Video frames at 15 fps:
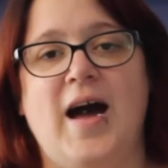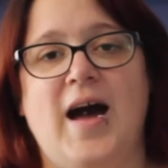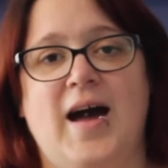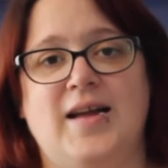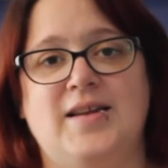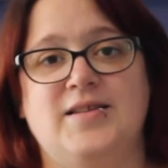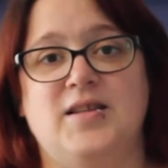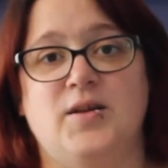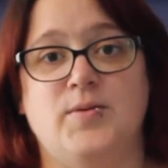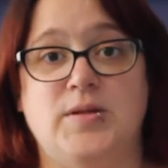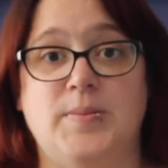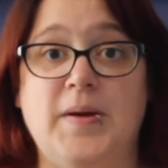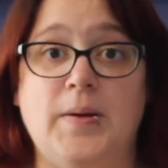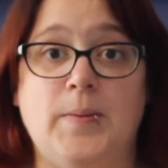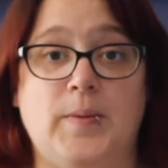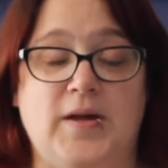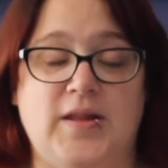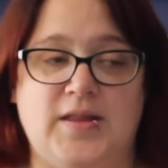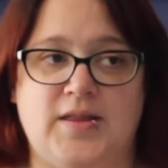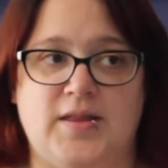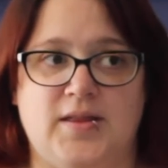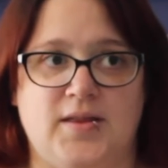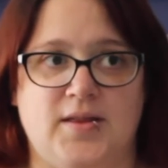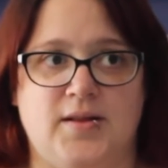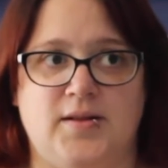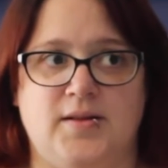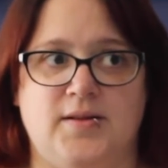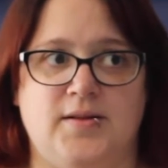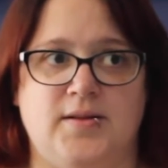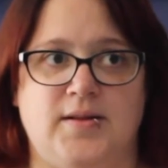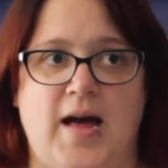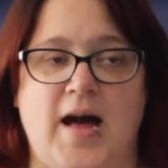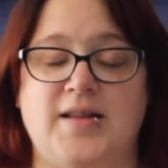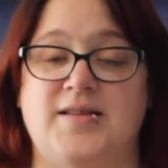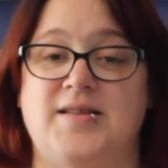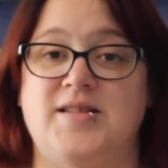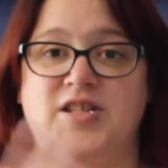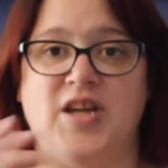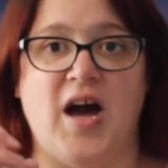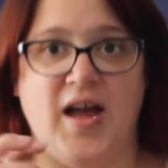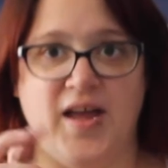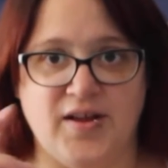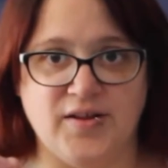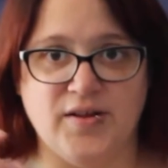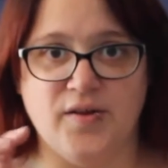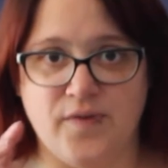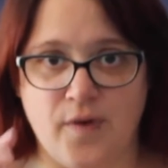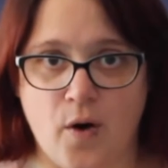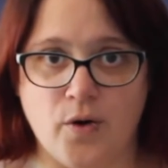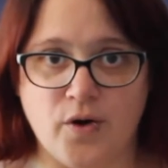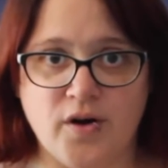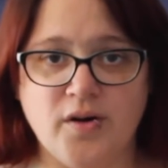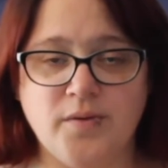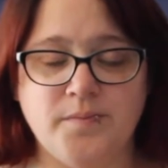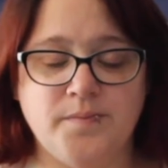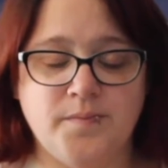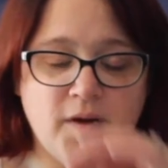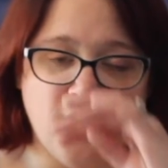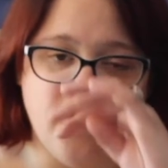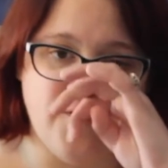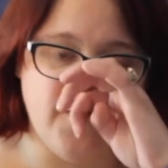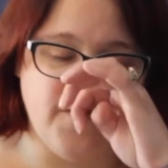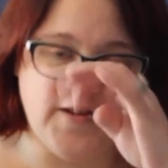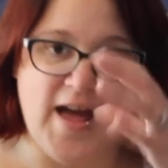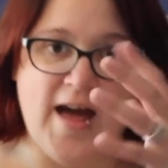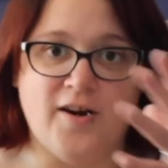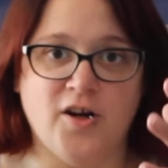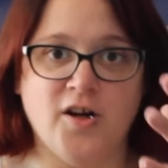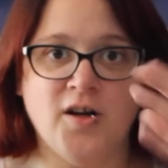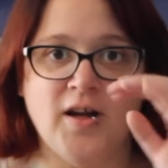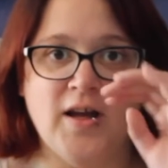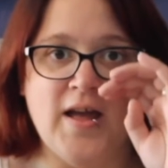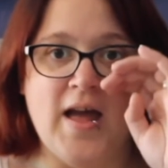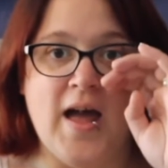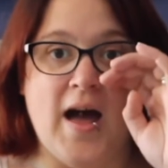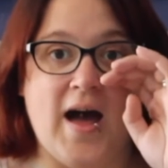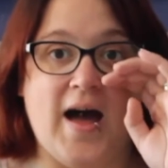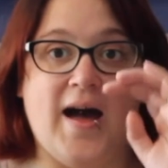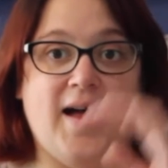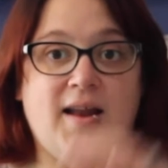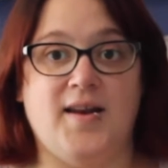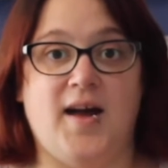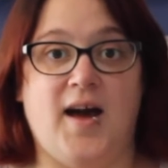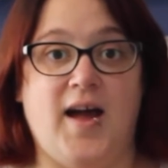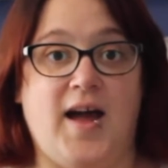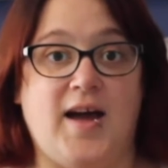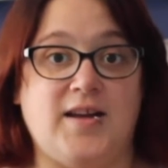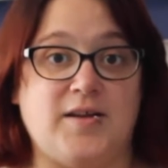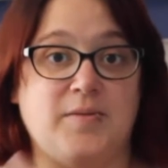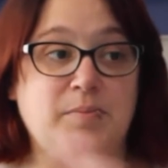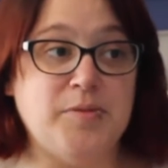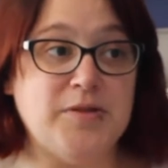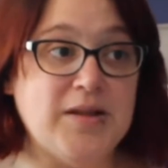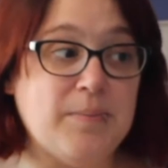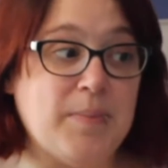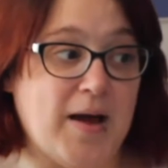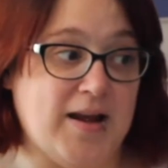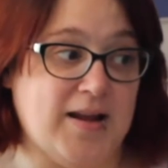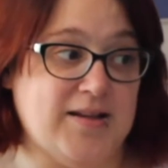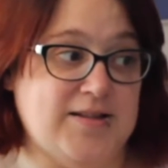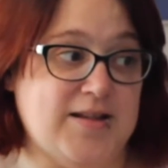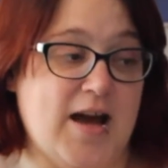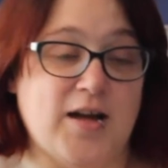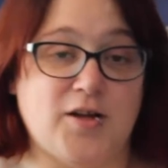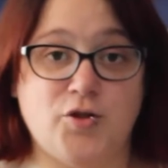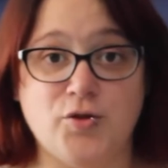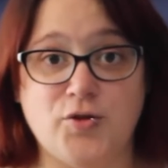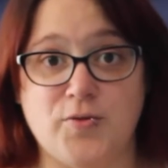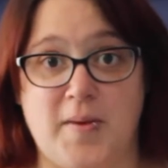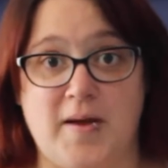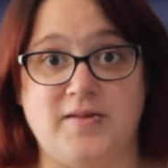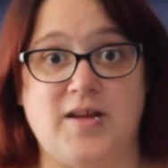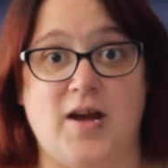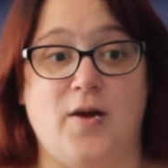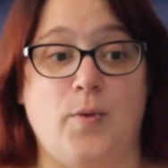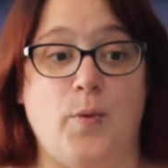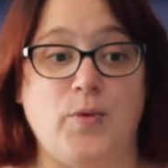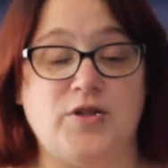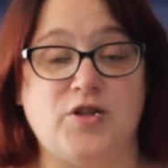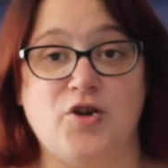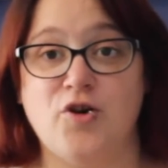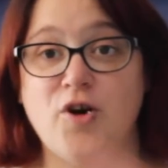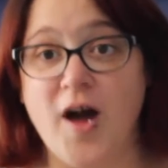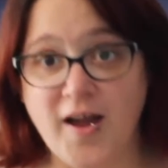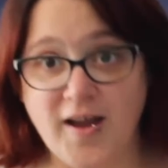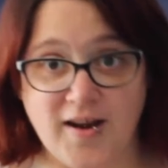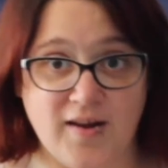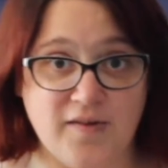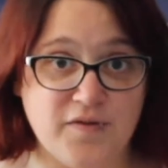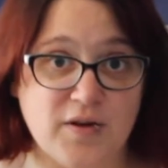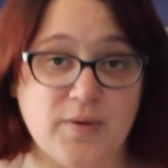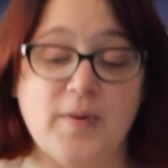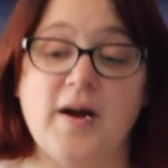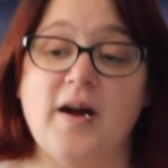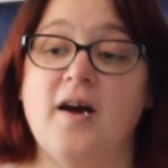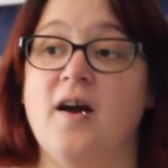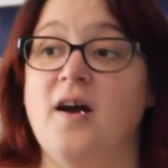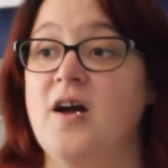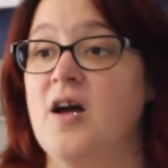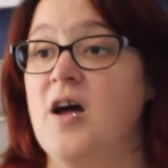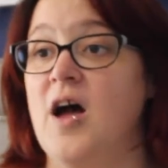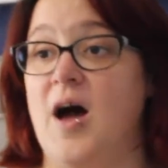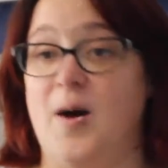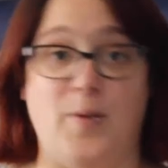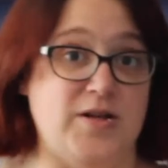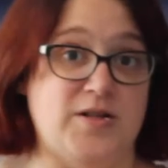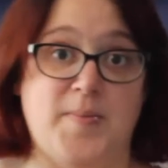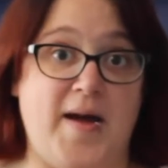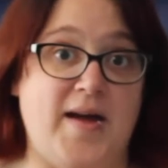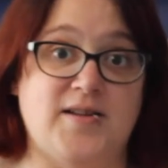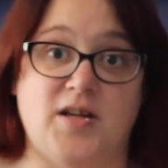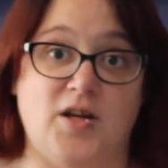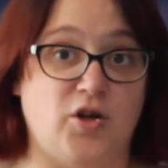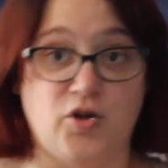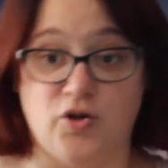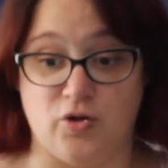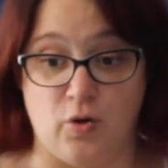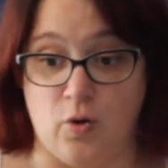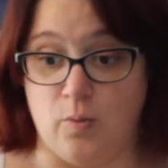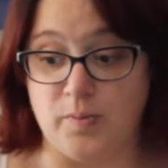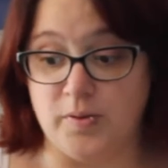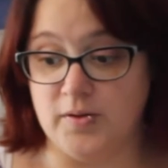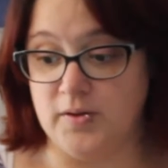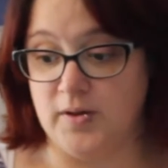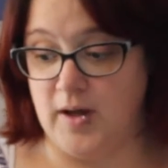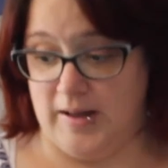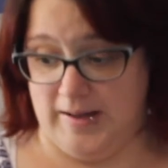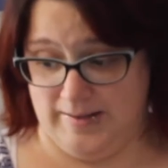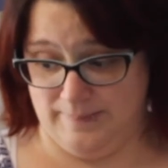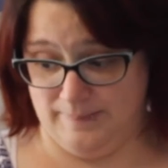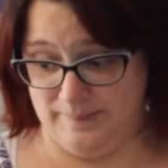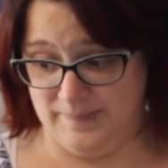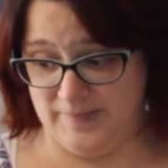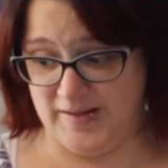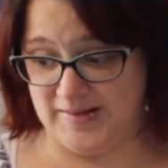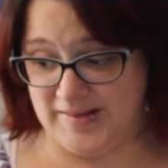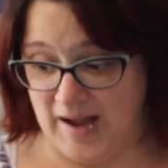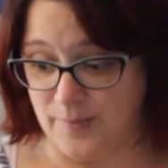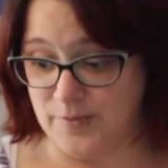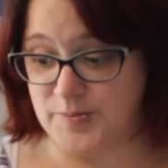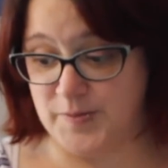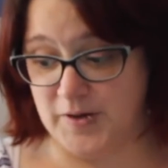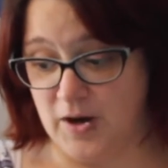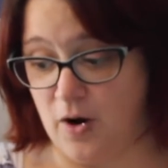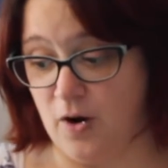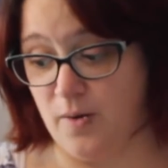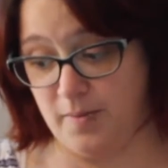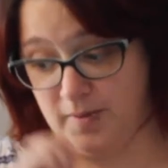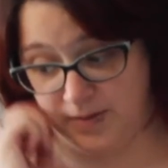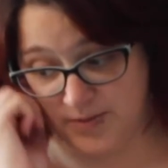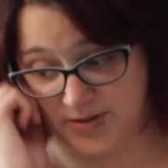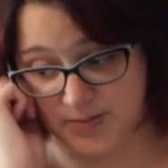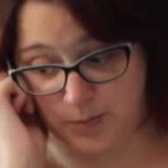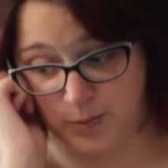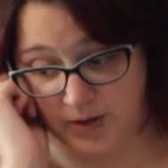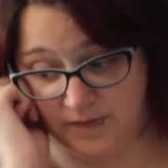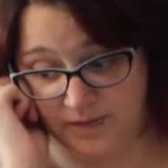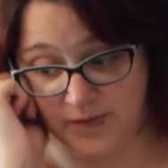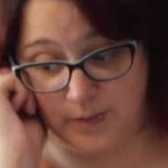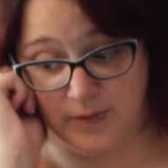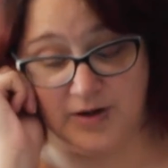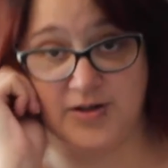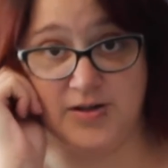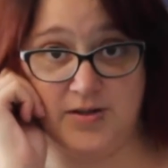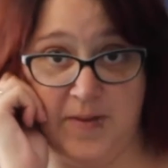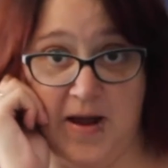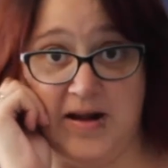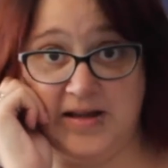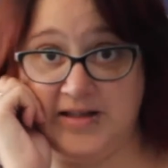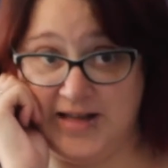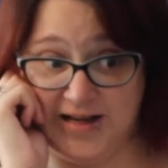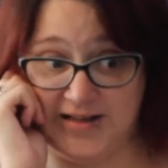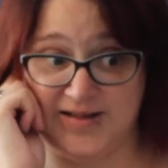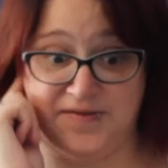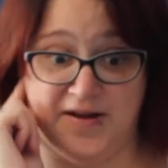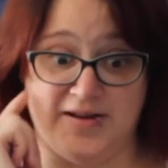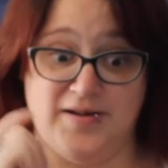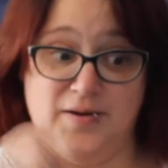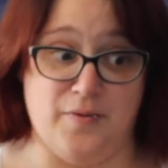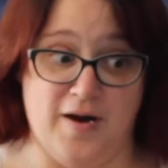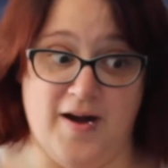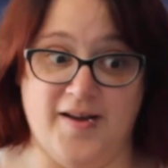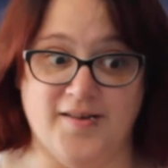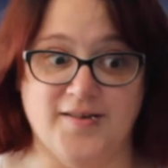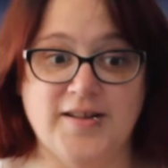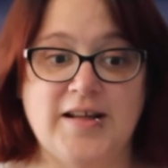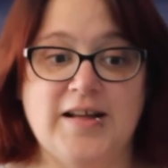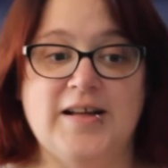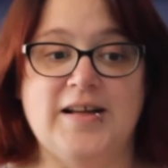And there was a bit with that style of horror, of terror, and I had a complete panic attack, total meltdown, was crying everywhere, and went to bed and couldn't cope. That was pretty horrible. It was one of the worst panic attacks I've had in a while,